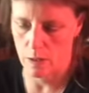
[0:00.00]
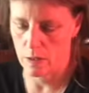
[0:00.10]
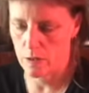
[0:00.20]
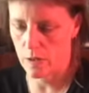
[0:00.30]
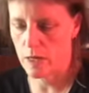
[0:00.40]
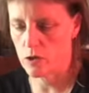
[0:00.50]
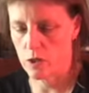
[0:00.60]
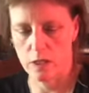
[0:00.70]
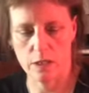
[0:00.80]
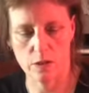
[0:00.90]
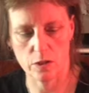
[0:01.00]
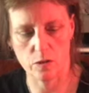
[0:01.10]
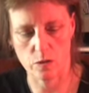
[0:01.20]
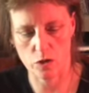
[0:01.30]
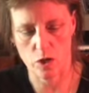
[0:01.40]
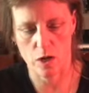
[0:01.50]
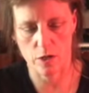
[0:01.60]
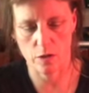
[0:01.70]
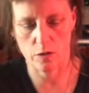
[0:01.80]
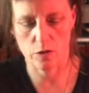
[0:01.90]
you don't actually need to use a jar,
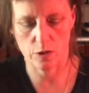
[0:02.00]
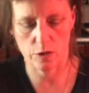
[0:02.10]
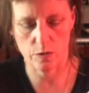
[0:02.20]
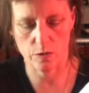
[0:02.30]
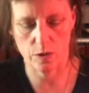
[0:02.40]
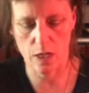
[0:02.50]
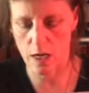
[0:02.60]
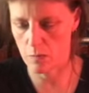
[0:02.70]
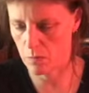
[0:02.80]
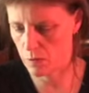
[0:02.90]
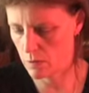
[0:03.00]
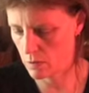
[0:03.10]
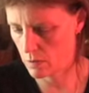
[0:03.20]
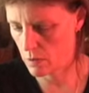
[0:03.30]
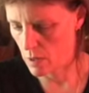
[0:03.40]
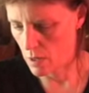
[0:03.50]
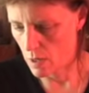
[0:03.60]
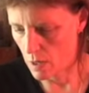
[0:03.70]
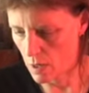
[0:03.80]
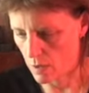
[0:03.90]
you can just use tape.
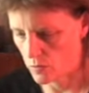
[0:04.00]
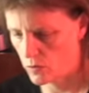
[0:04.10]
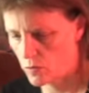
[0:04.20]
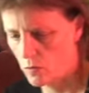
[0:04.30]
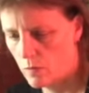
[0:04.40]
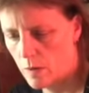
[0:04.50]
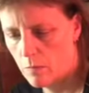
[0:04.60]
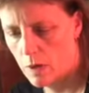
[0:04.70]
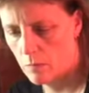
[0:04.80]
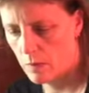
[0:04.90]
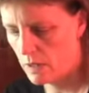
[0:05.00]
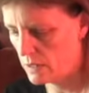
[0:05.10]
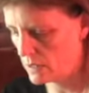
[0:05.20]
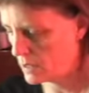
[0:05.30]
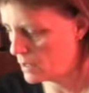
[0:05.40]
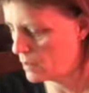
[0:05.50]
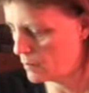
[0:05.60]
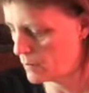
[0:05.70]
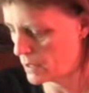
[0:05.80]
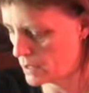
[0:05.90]
I just thought it might be easier,
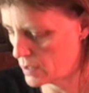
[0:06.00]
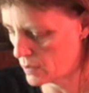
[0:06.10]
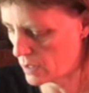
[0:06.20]
but I don't